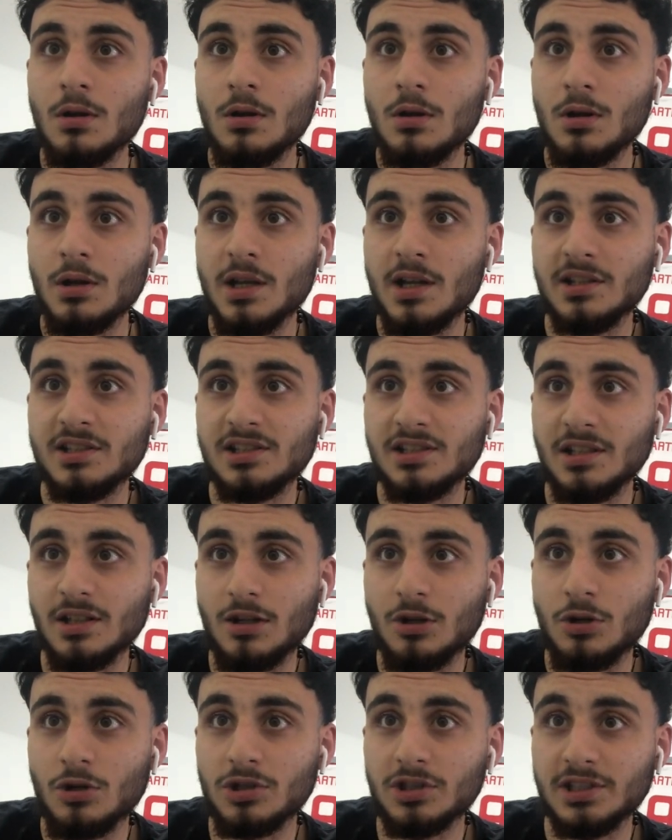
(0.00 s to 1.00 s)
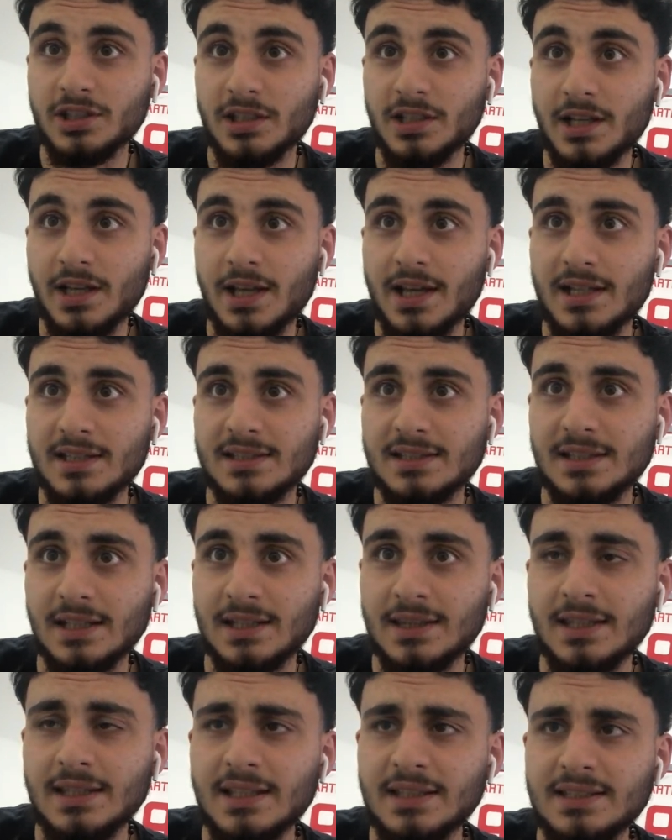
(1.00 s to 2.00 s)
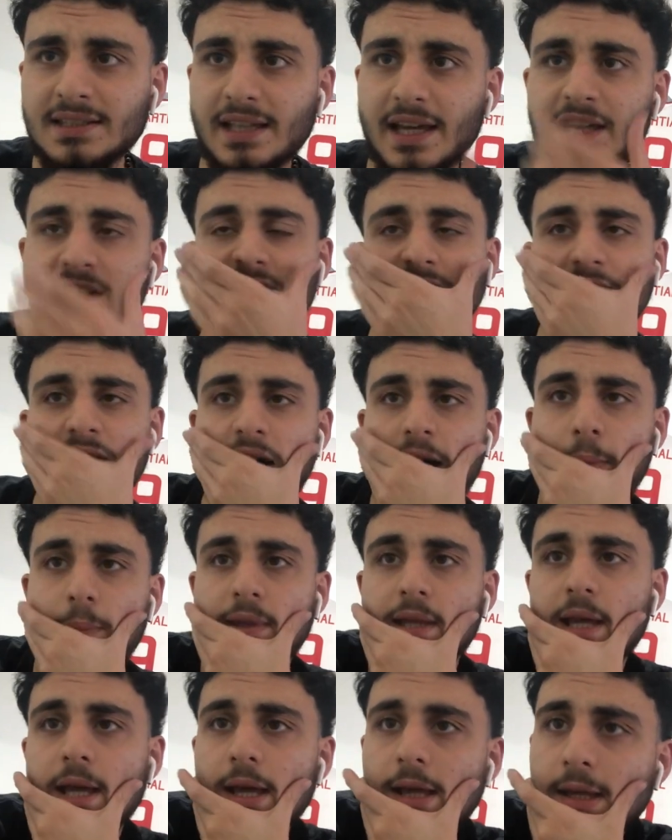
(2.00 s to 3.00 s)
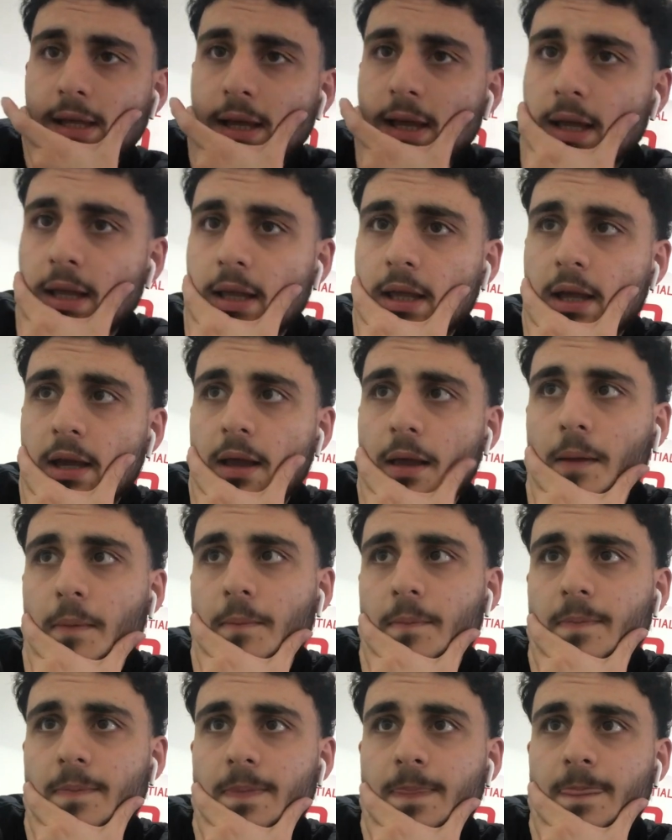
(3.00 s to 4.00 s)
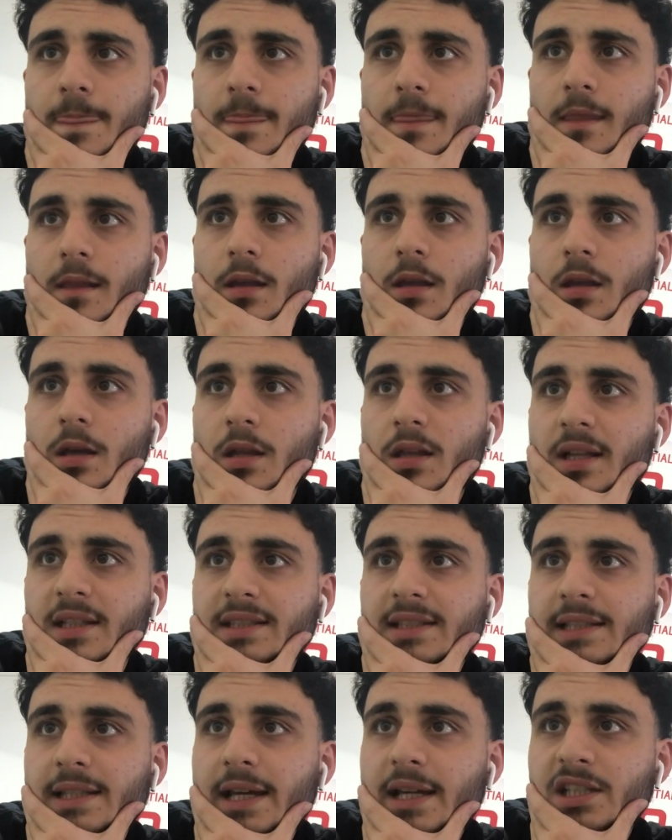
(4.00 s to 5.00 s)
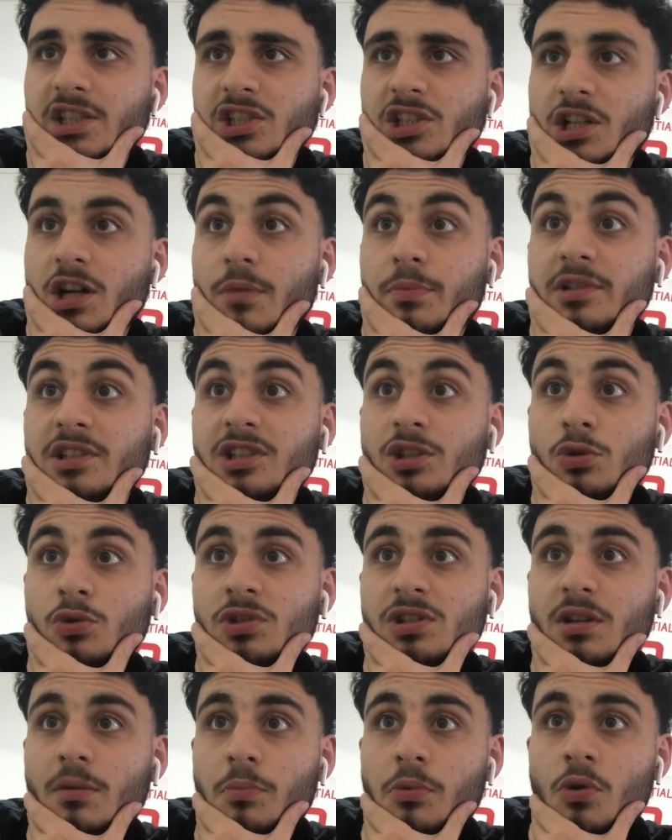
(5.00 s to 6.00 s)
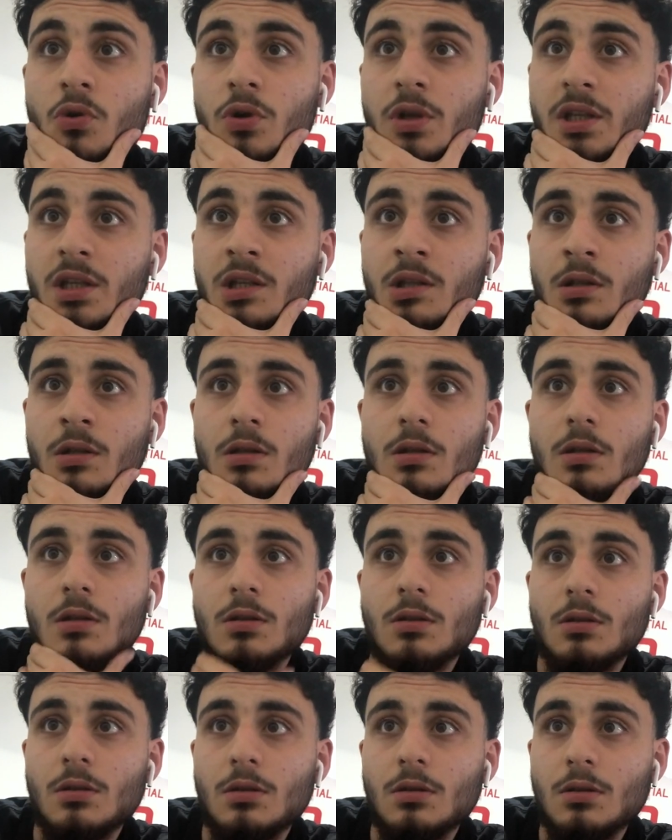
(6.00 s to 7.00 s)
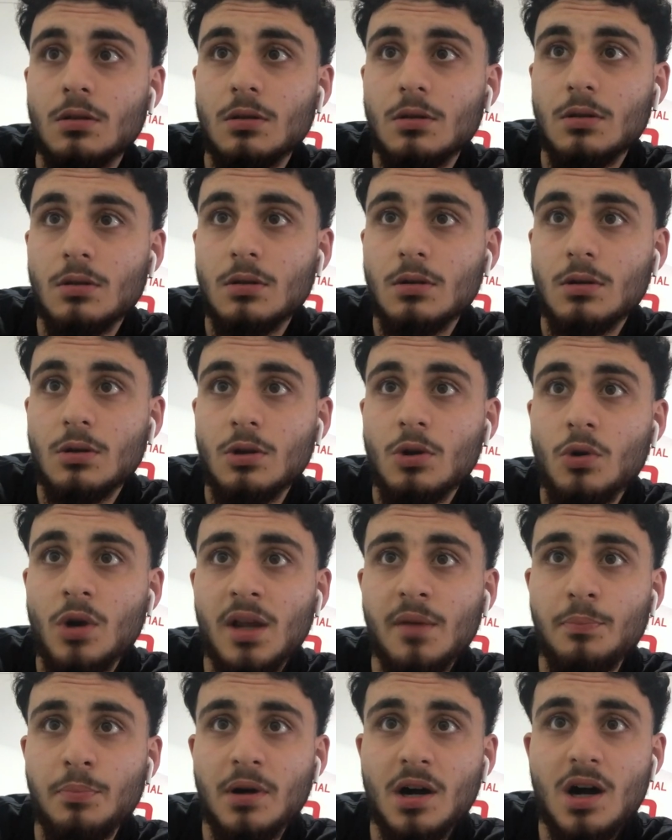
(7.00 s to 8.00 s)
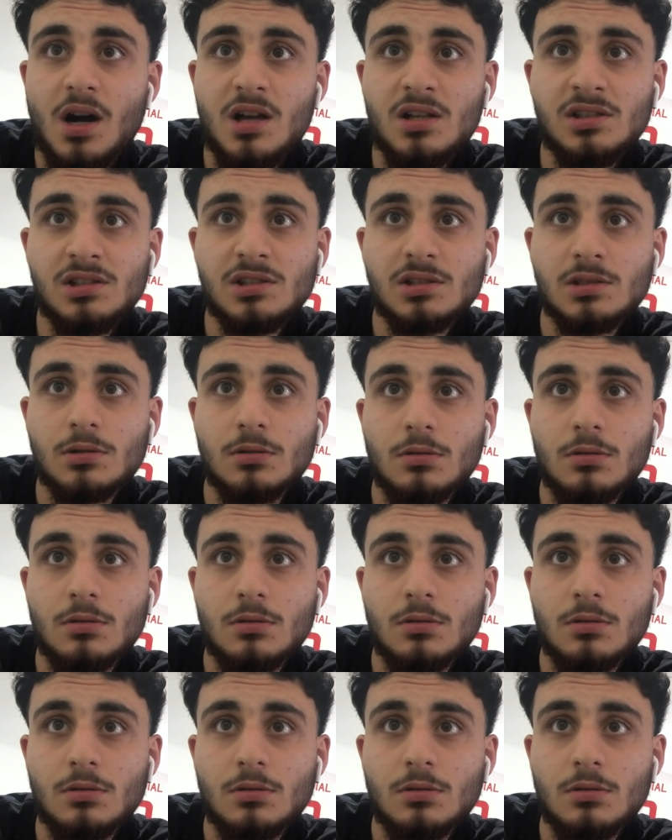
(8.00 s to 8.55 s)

Gets a cross in against, I think that's in the Asian Cup. Yeah. That's in the Asian Cup. Steals the ball here. Great pass.